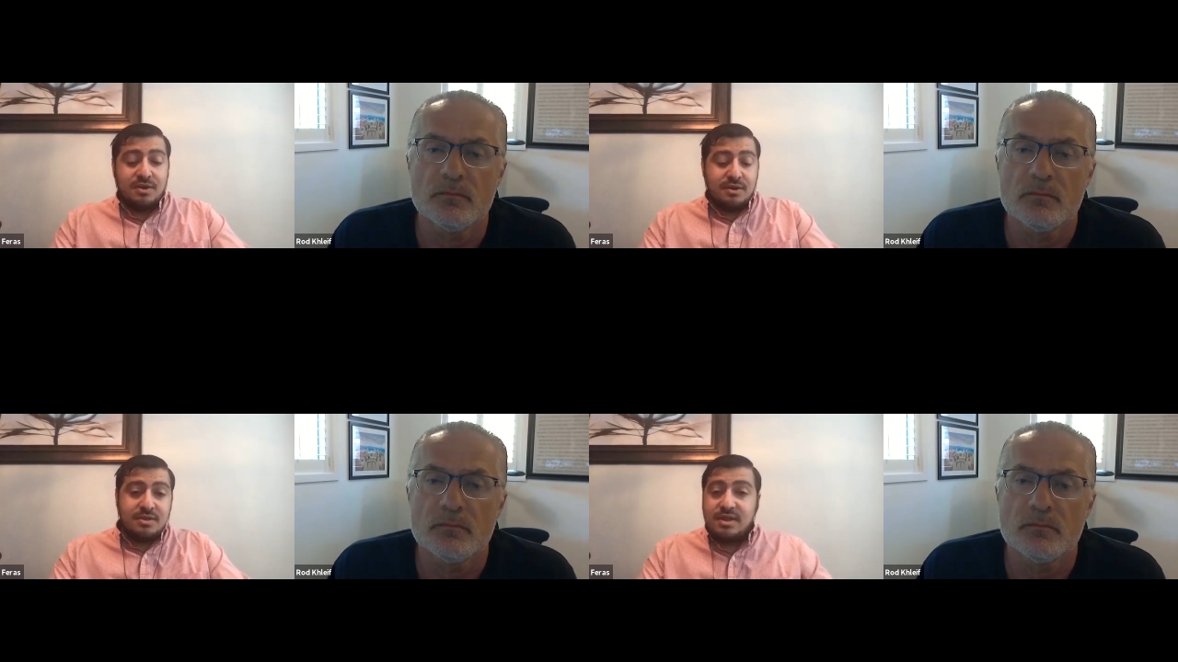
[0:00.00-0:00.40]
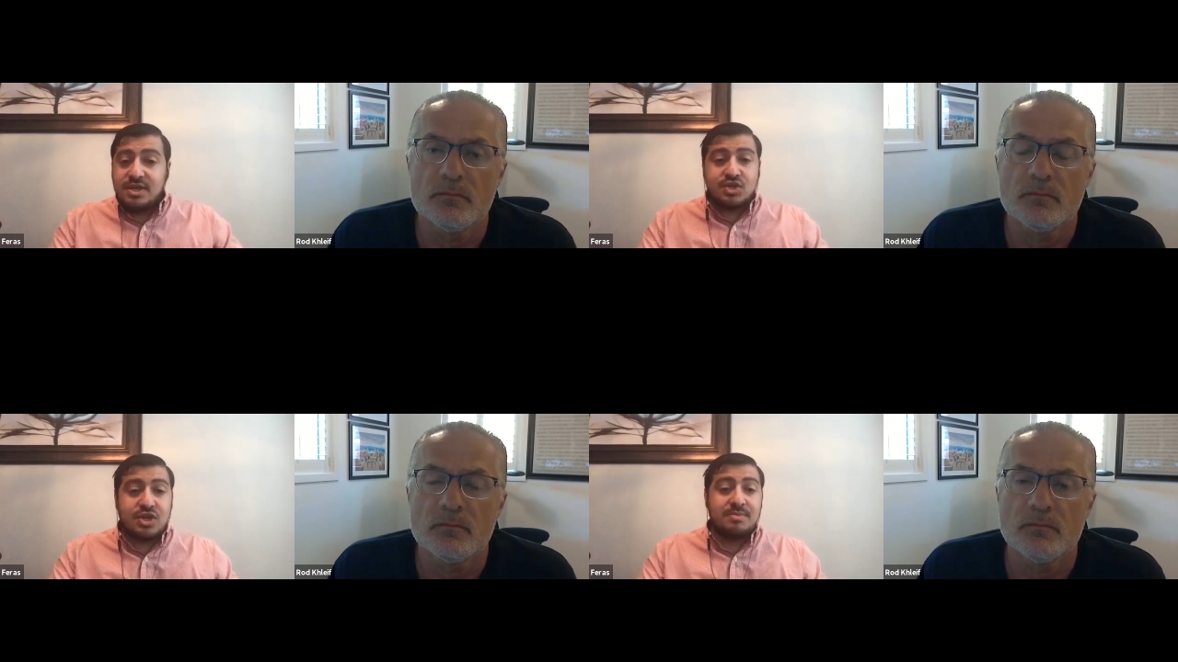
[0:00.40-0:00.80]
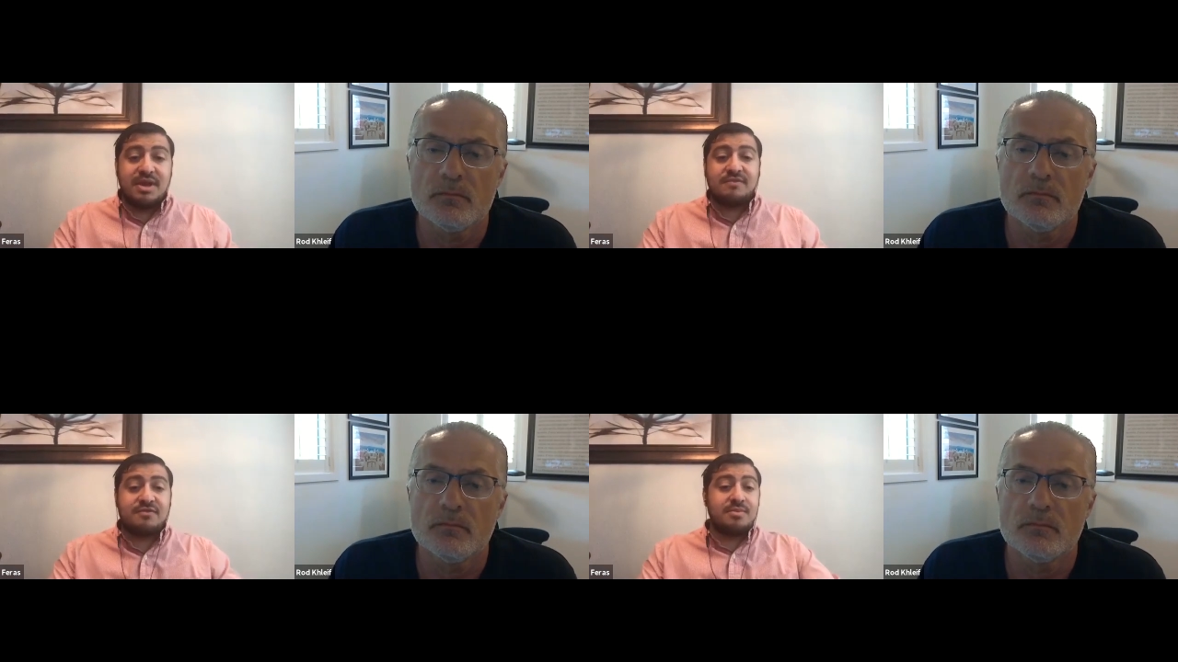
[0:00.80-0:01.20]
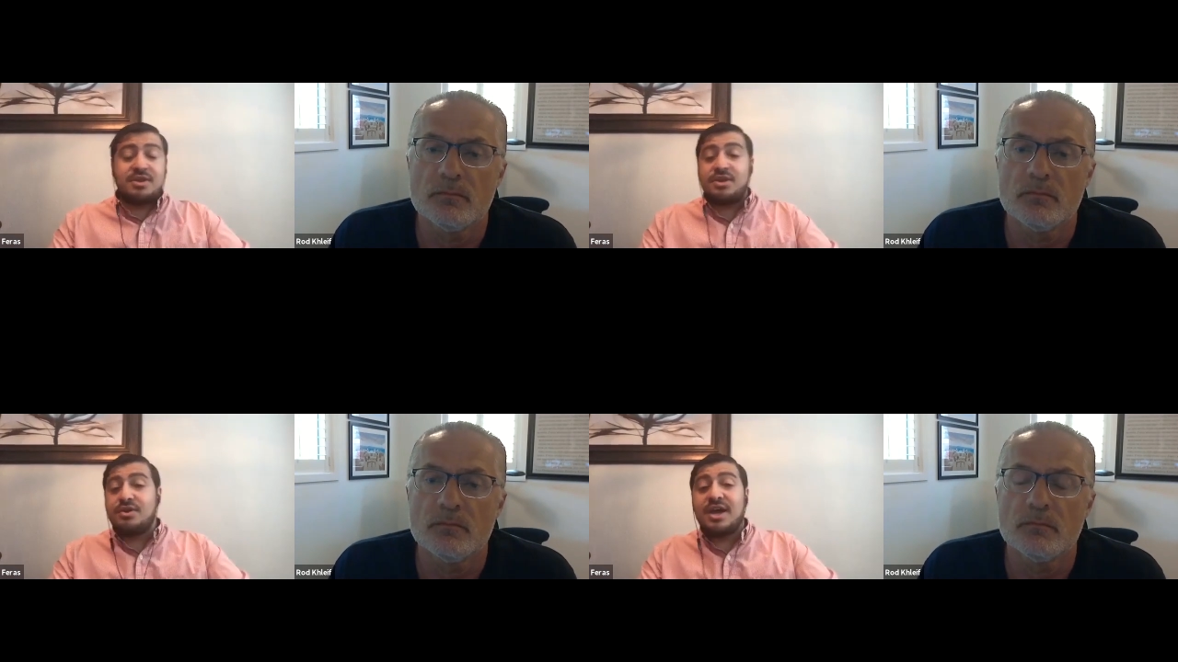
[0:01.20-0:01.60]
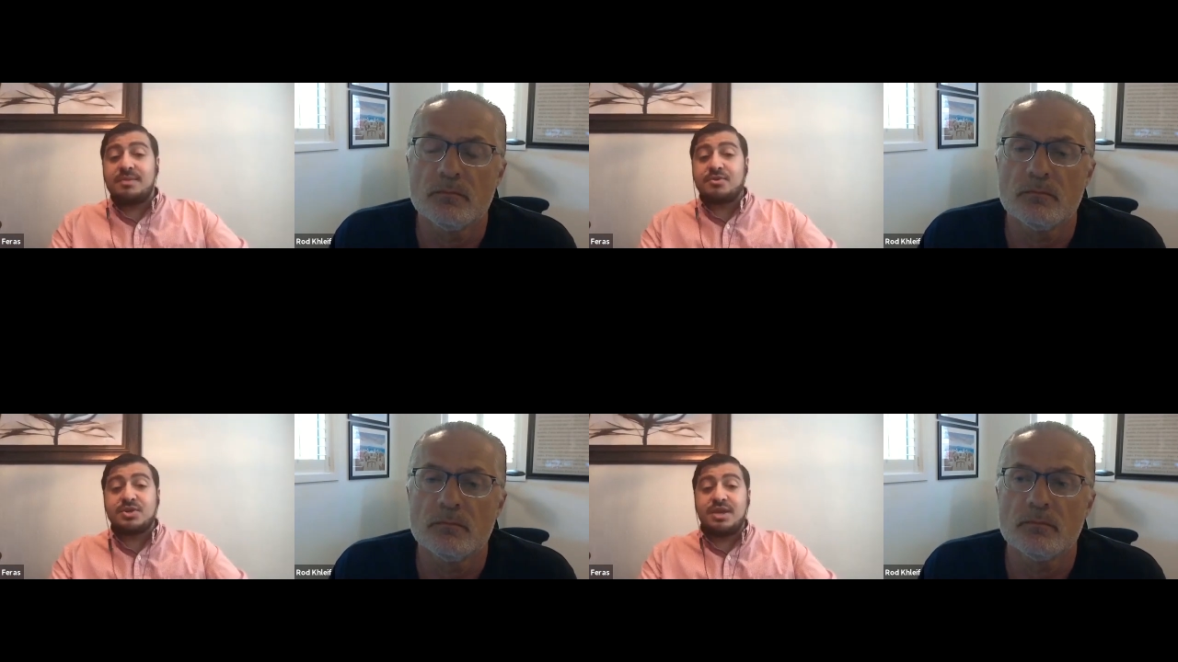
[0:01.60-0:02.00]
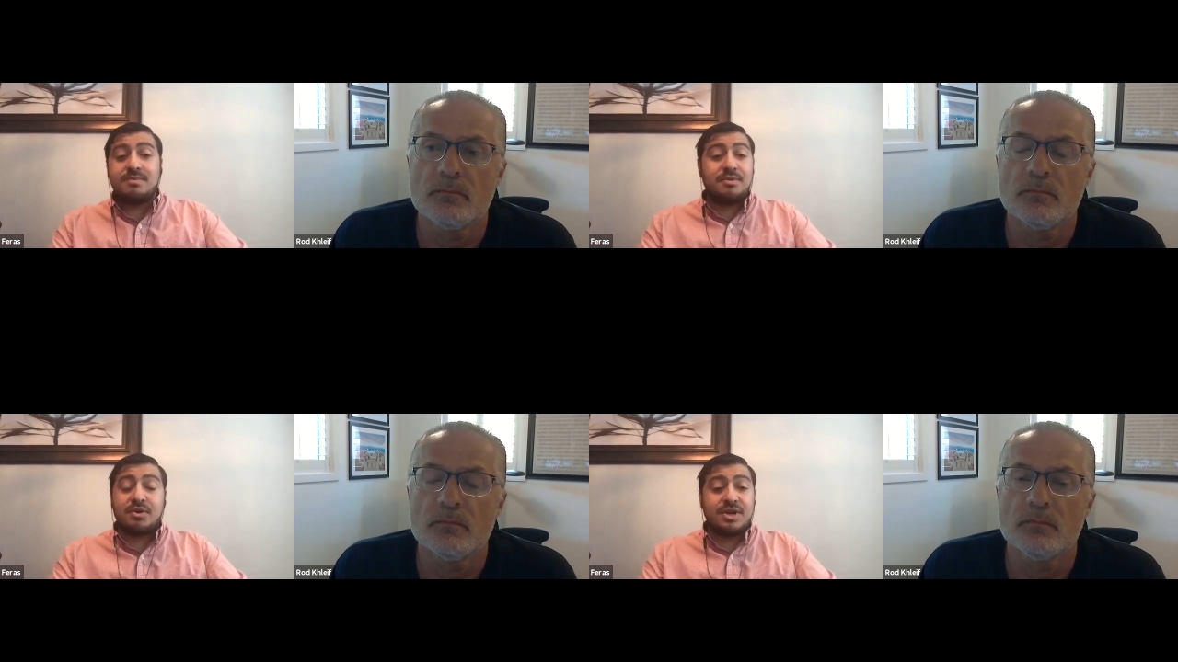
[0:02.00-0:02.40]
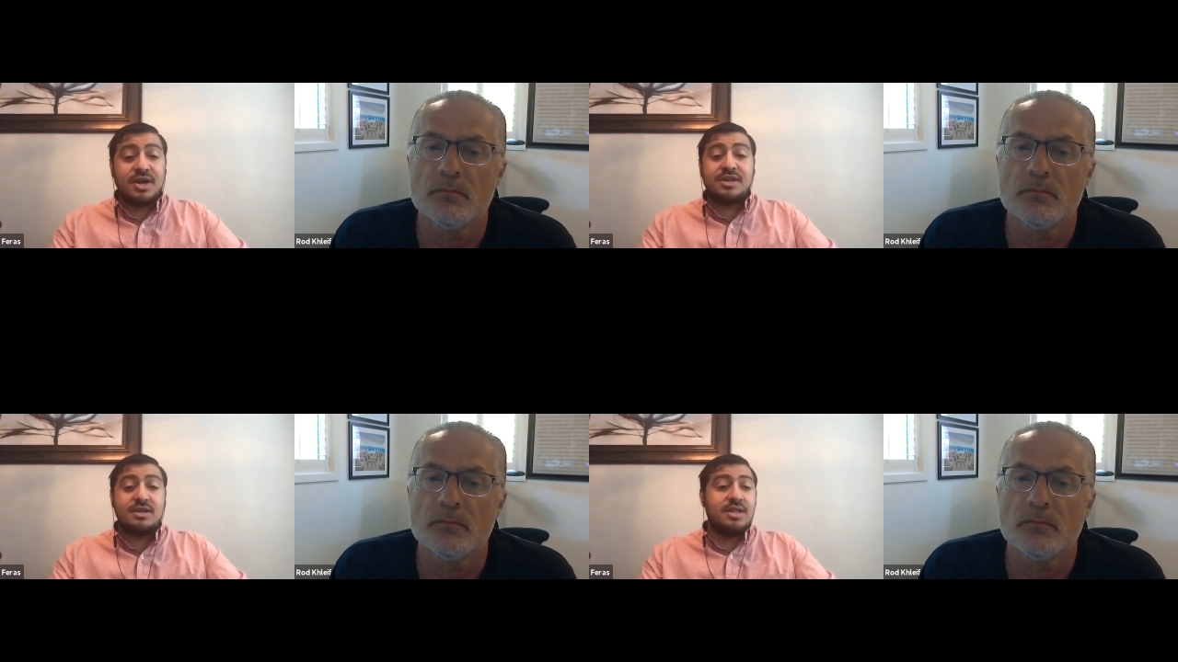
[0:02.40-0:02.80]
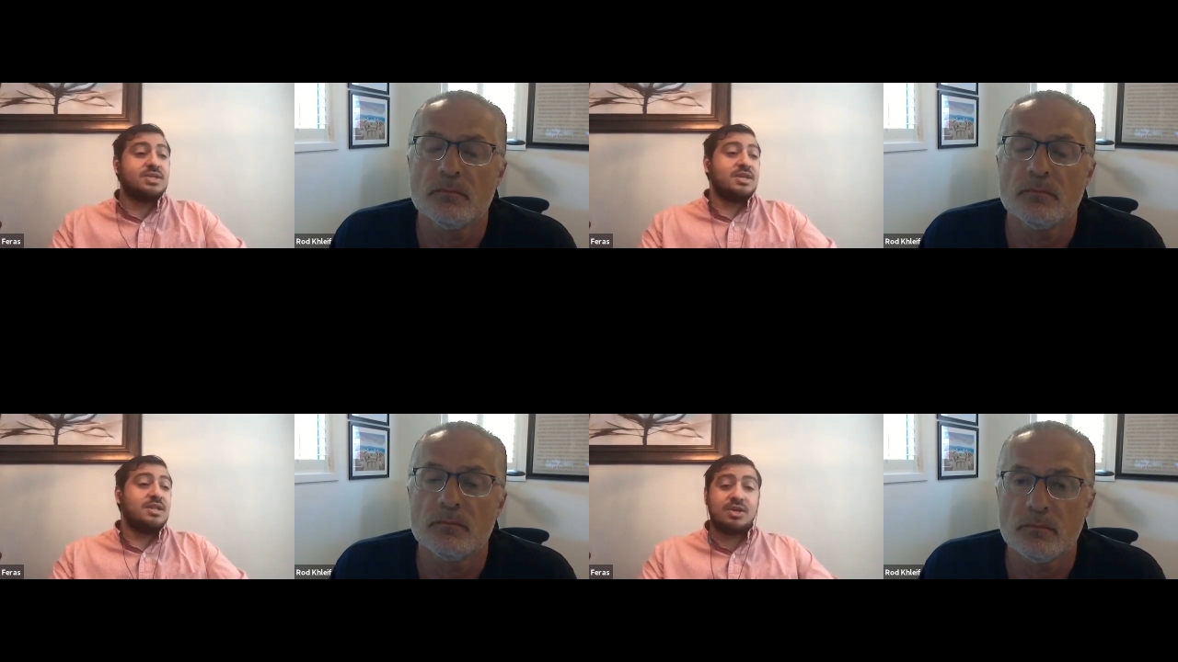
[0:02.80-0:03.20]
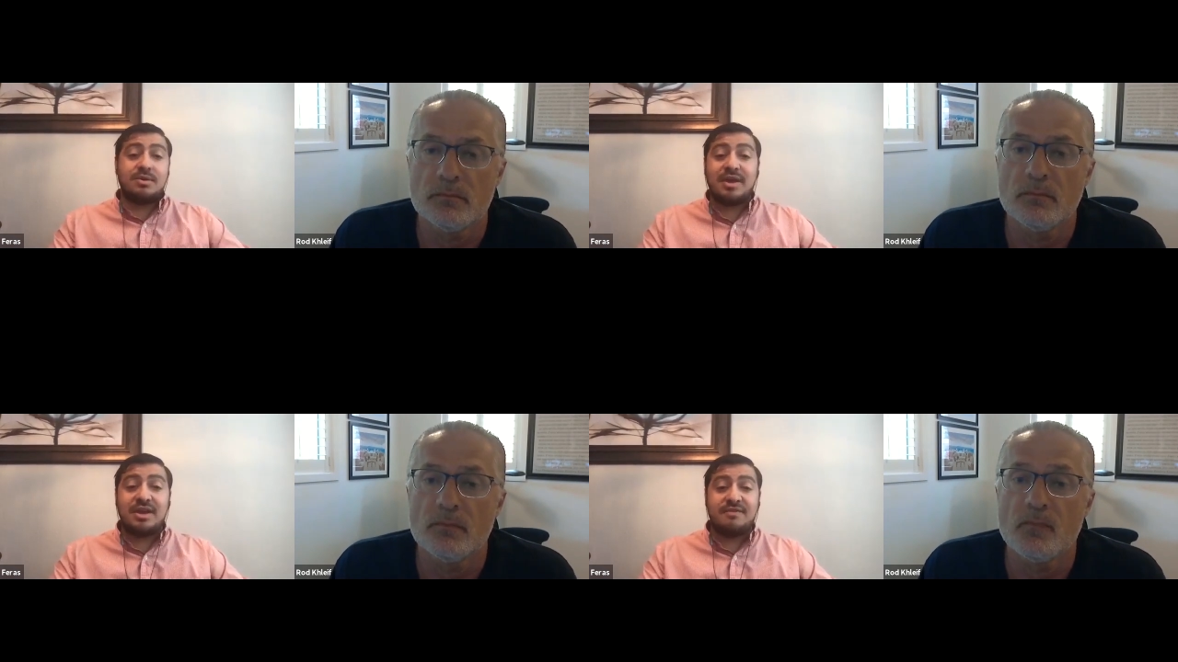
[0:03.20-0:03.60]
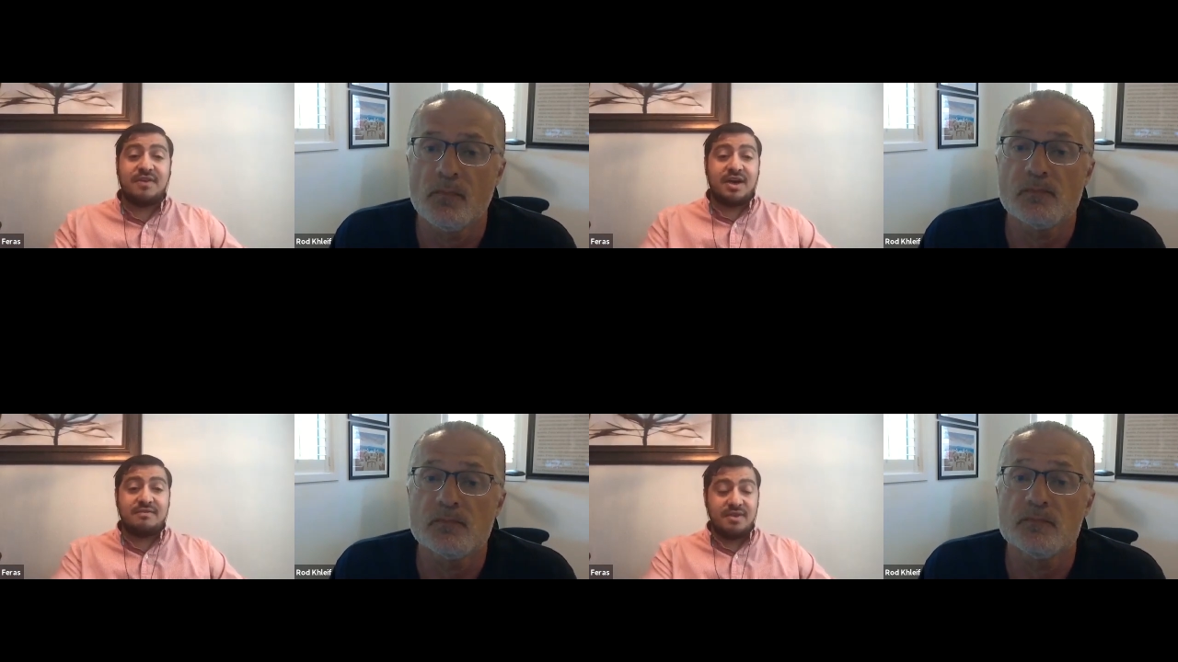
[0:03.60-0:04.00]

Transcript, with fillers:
Speaker 1: let's come down from, you know, 90%, maybe our 90, let's say let's go down to 85